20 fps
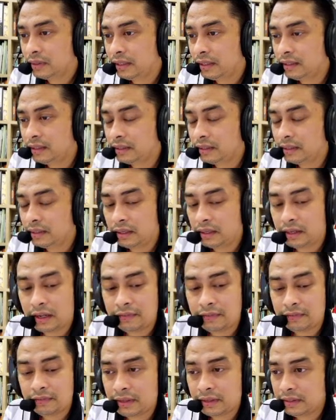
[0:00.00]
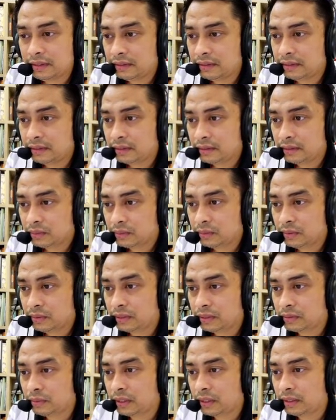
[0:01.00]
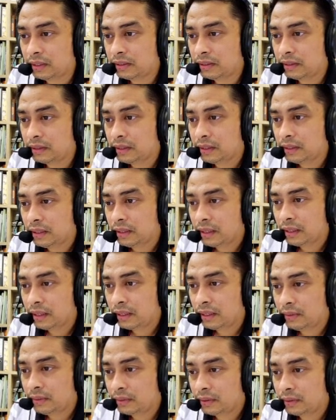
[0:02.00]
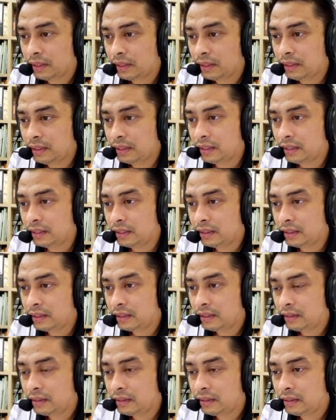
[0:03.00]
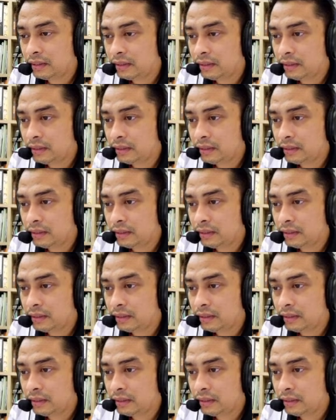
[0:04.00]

and you click left click to this one, and you click here.